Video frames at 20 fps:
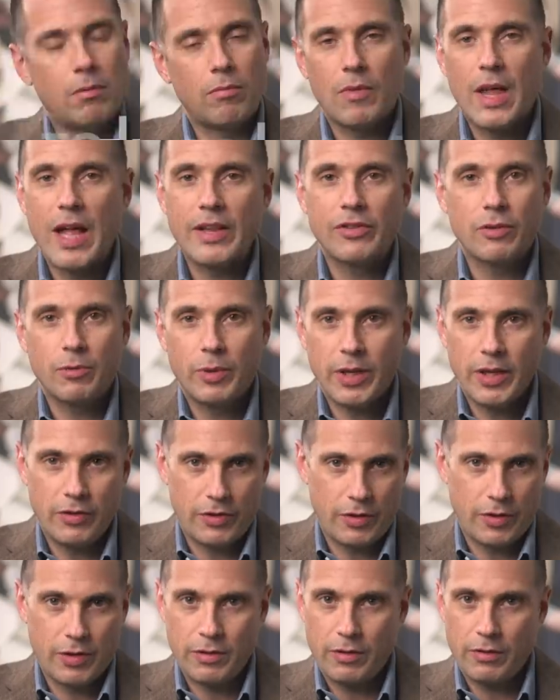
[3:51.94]
Lots of ways
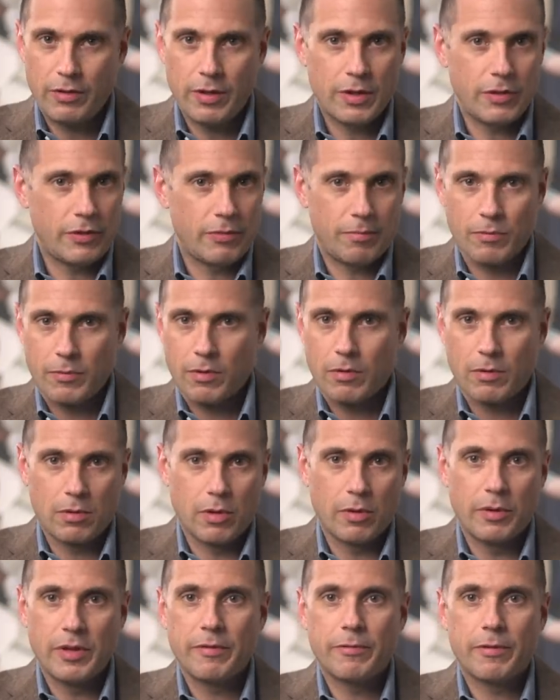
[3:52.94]
you can do this,
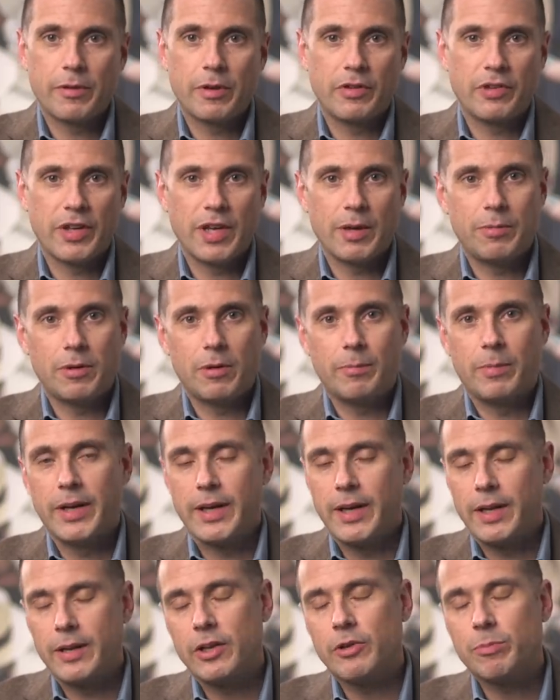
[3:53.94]
clothing for example, but
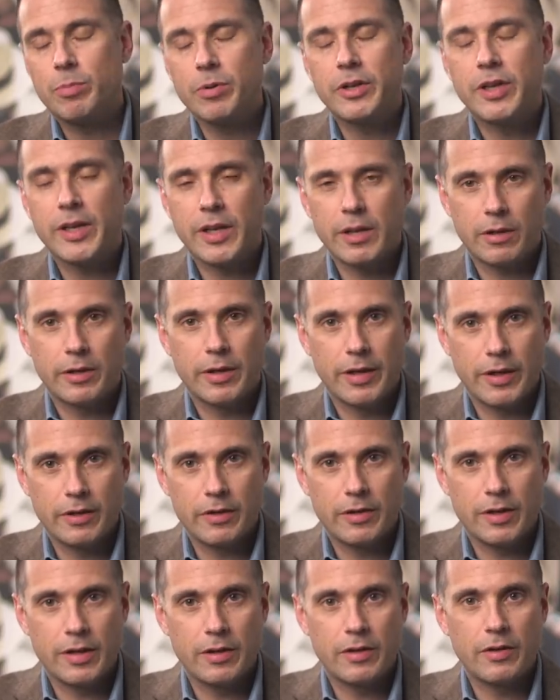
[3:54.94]
in this particular
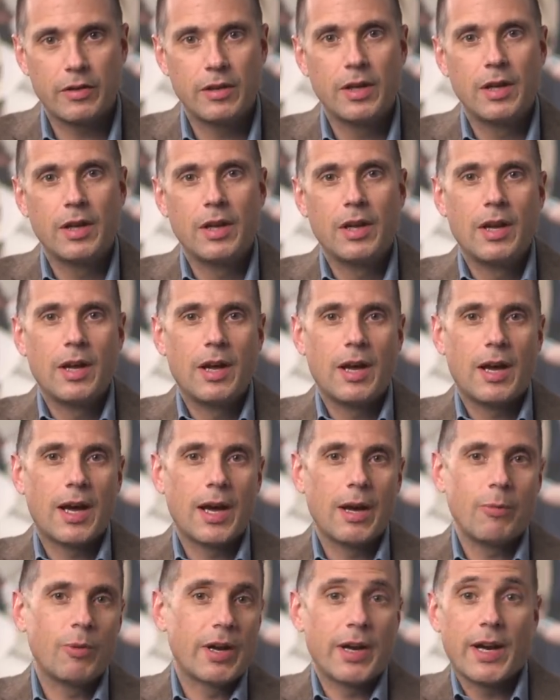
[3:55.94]
instance,
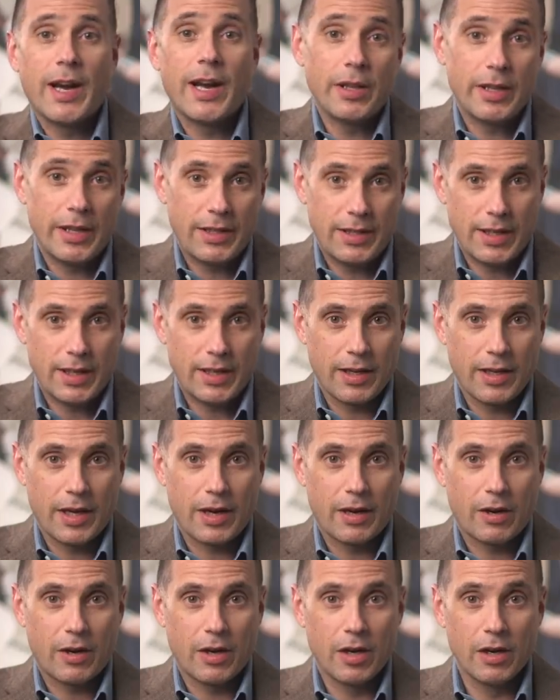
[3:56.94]
I wanna highlight taking
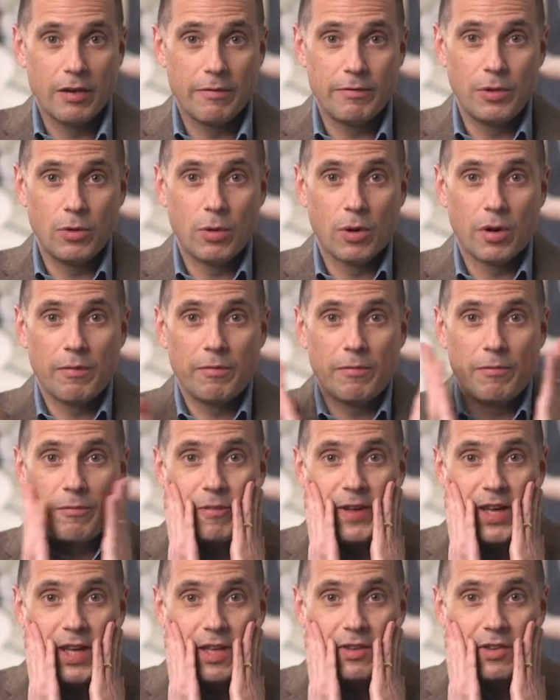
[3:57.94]
care of your
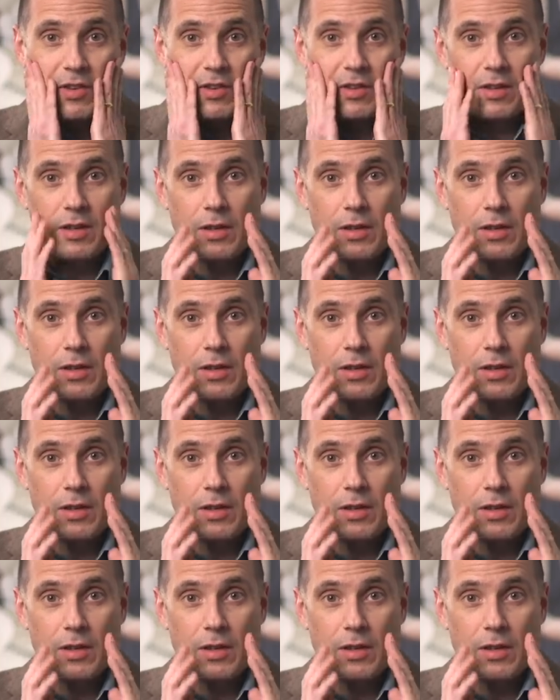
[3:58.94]
face.